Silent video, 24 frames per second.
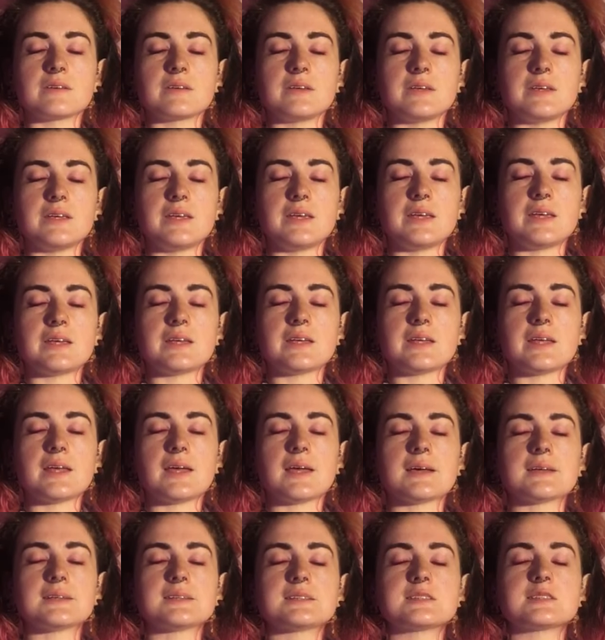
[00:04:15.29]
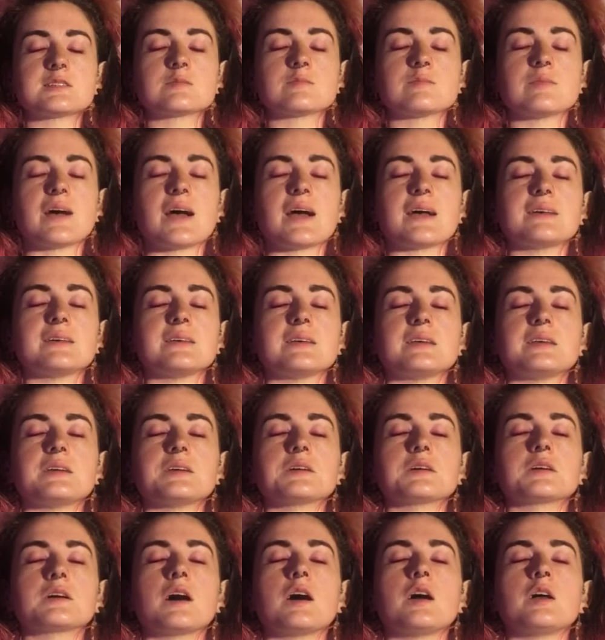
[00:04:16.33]
Inhale, smiling your
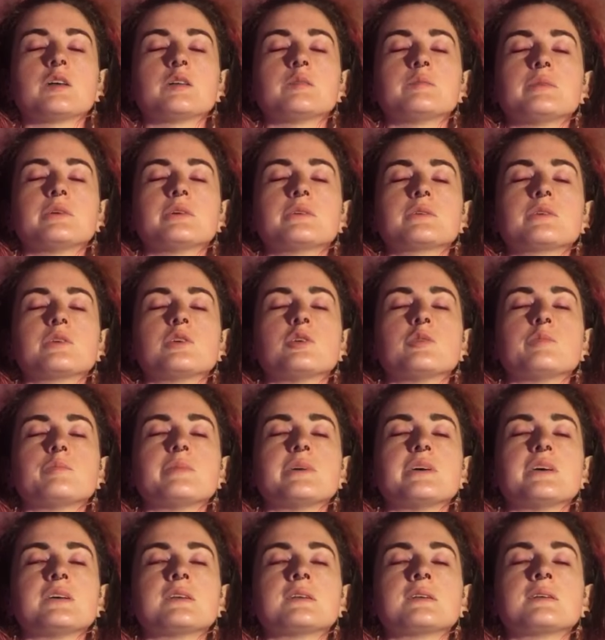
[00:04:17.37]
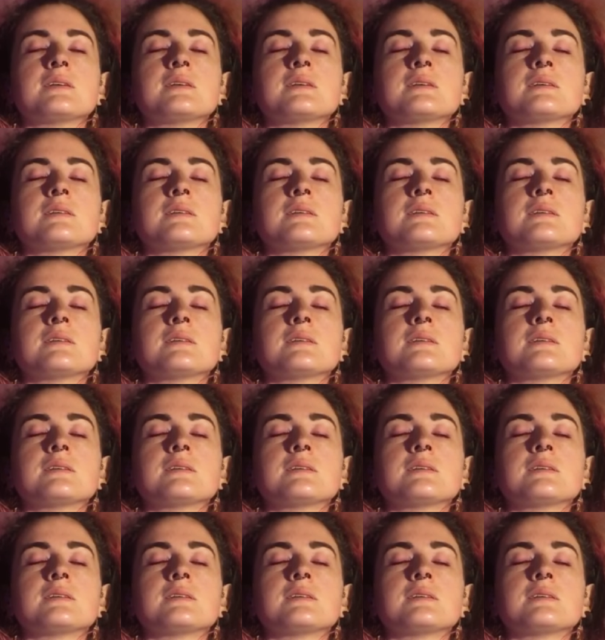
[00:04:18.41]
collarbone open.